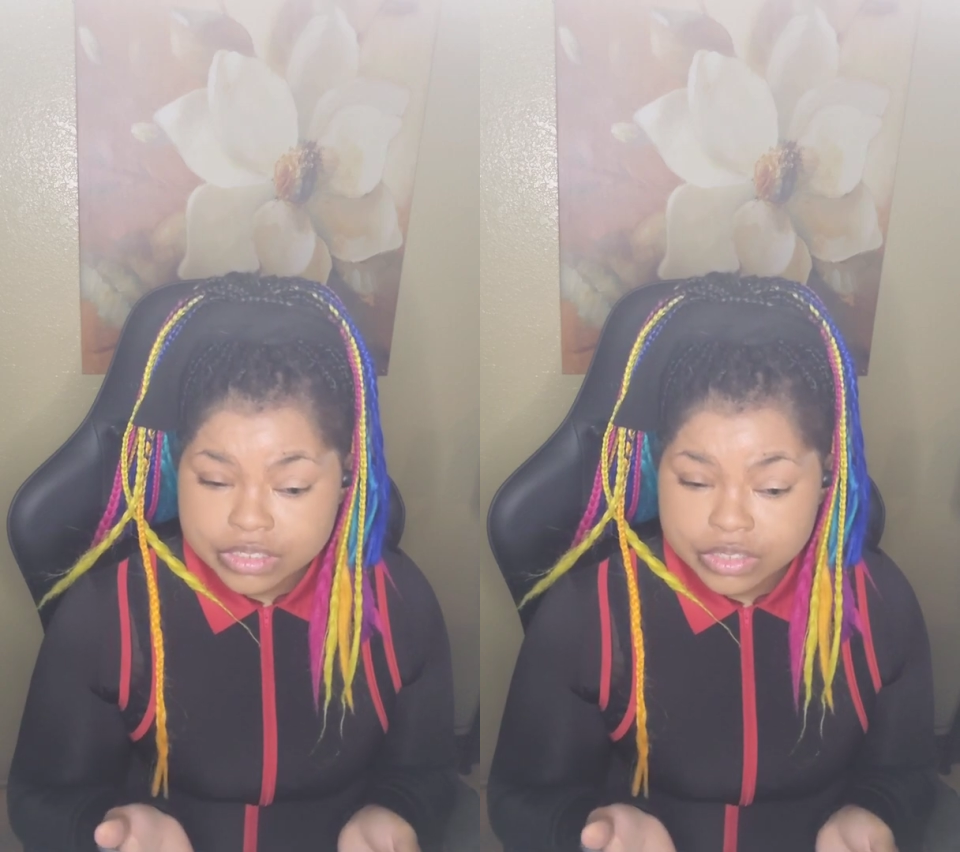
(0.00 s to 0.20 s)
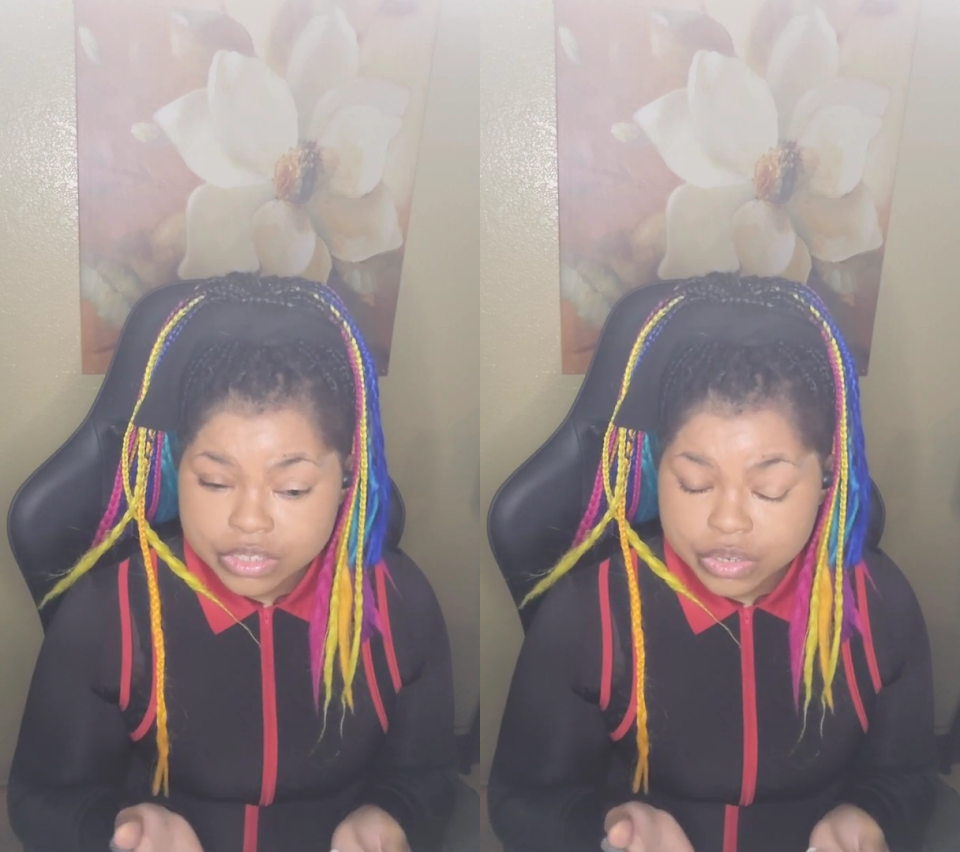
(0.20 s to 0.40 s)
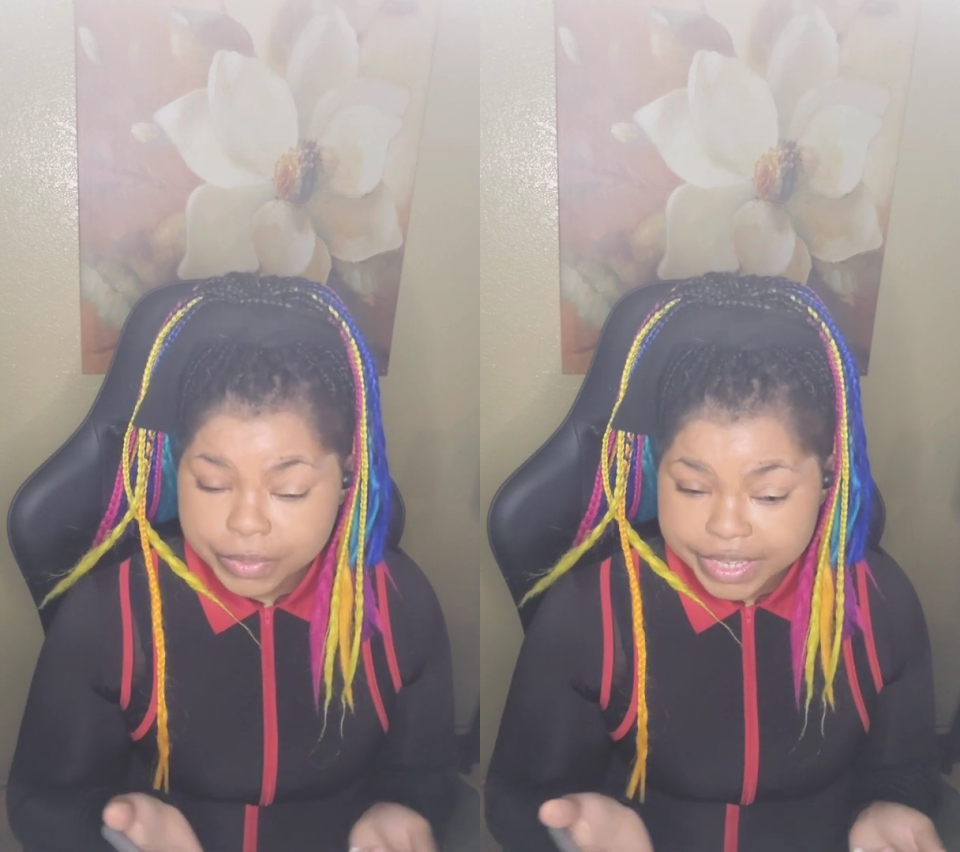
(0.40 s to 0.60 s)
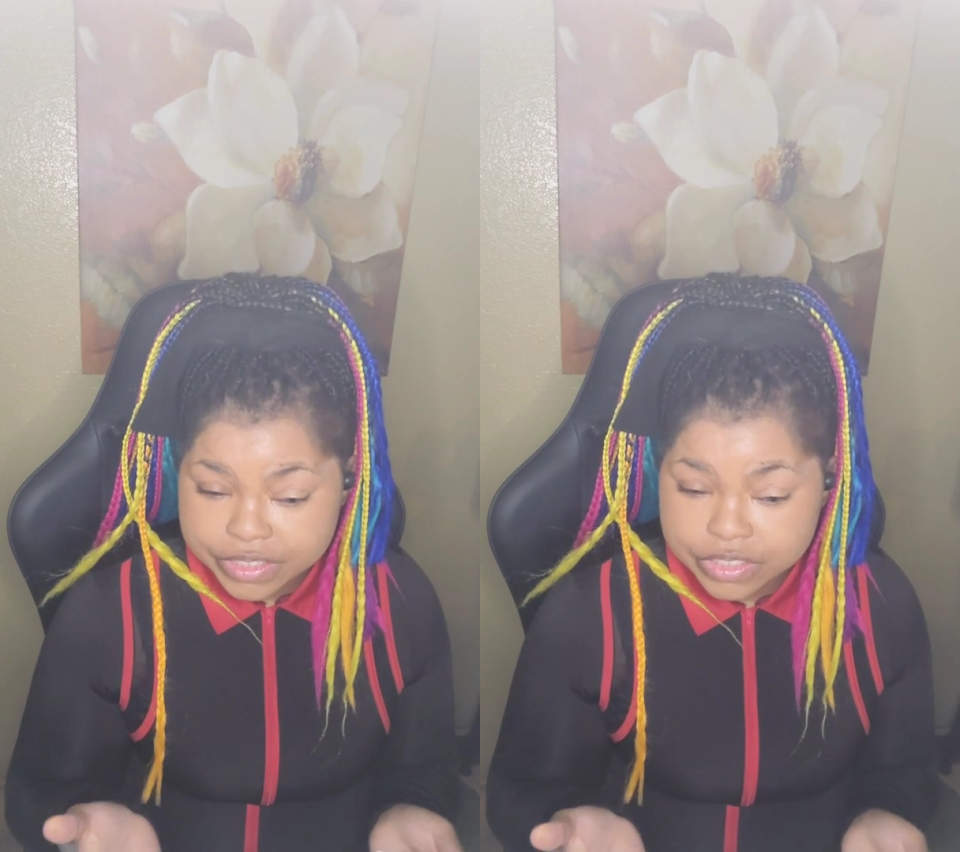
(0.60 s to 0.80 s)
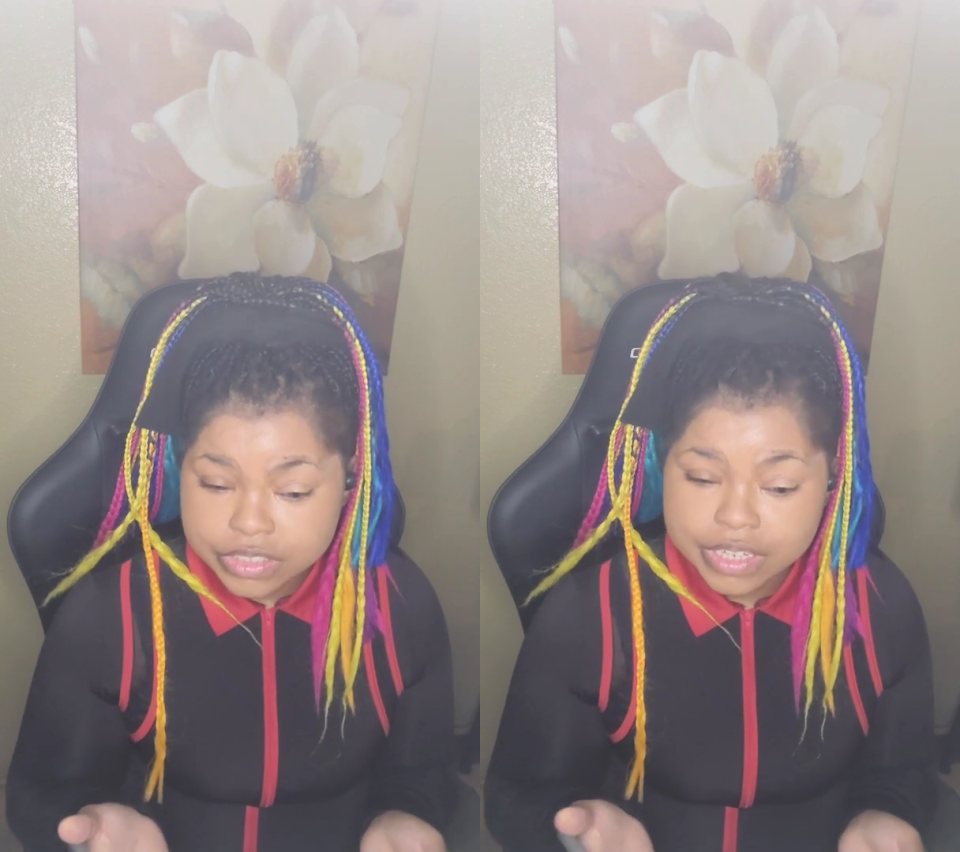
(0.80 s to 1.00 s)
a
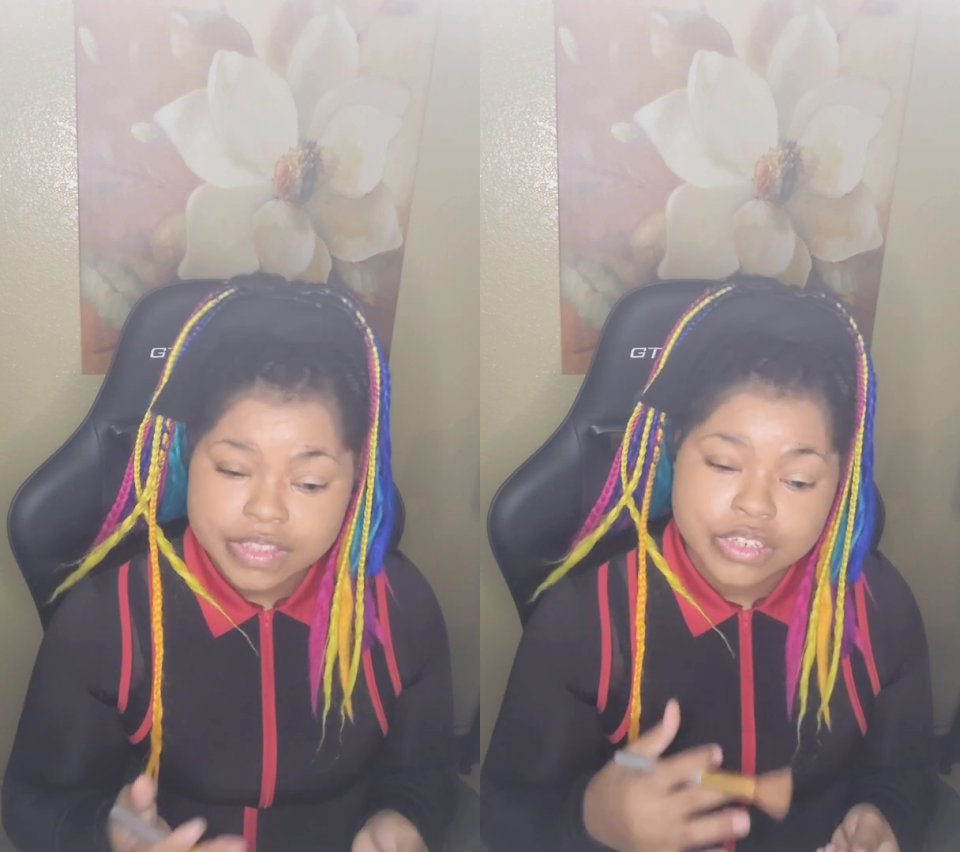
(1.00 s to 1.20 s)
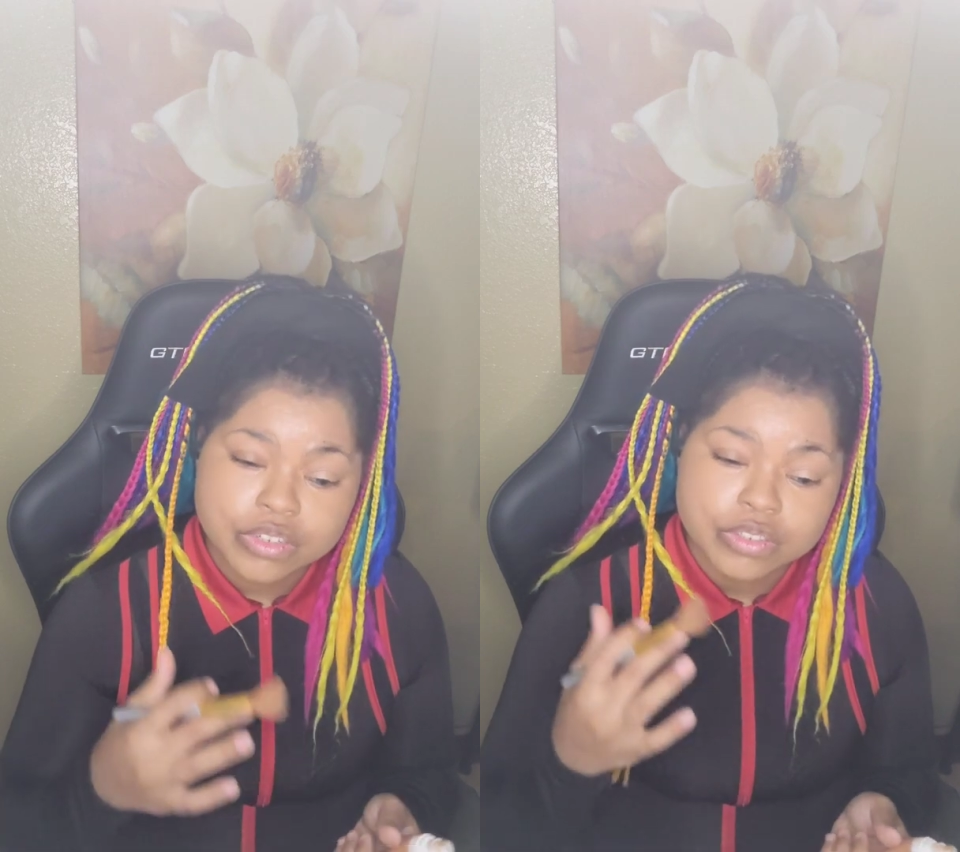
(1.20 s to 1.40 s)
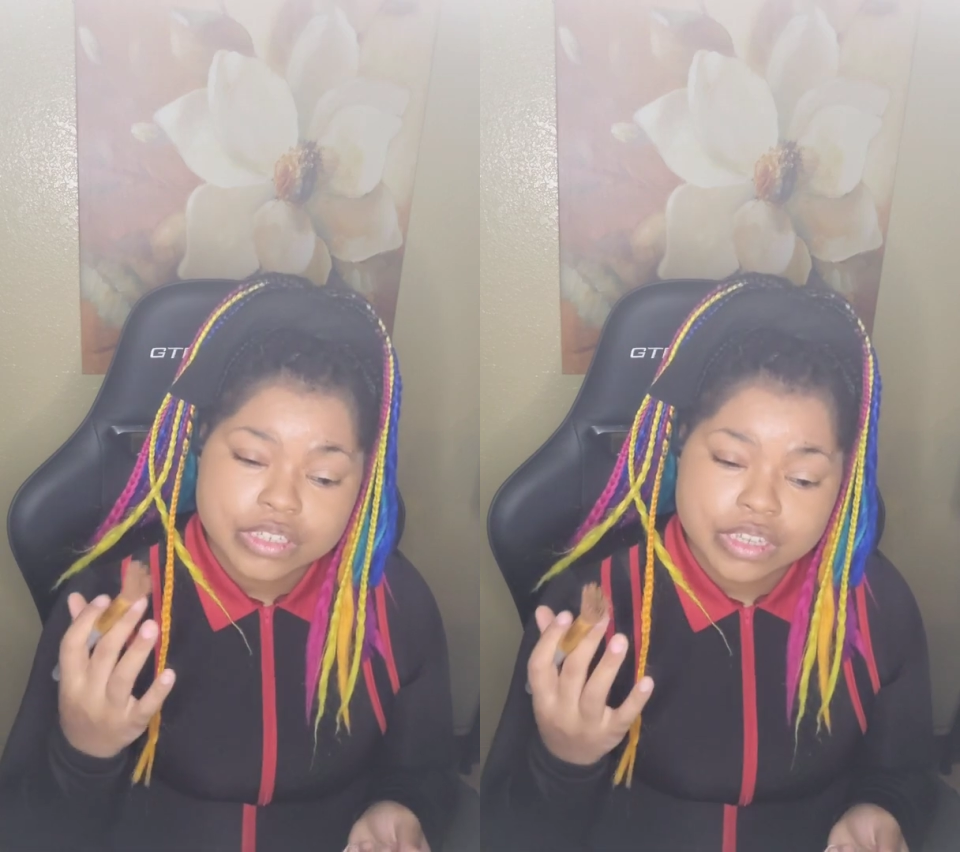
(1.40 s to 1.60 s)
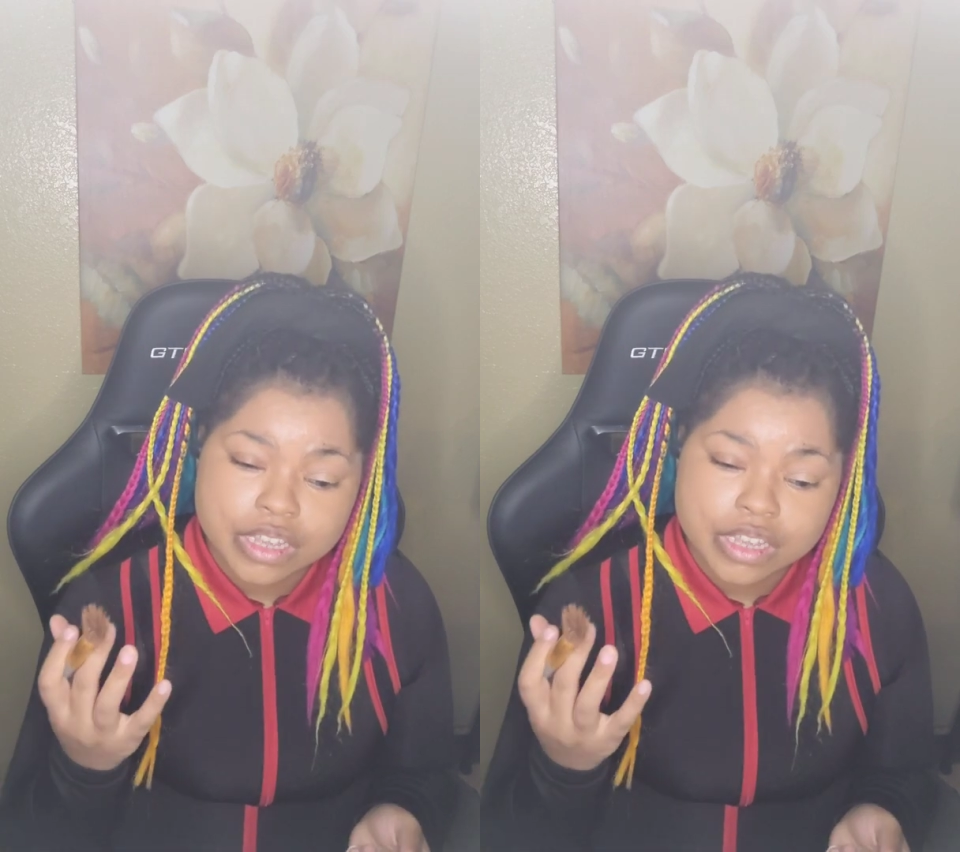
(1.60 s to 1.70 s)
razor and then using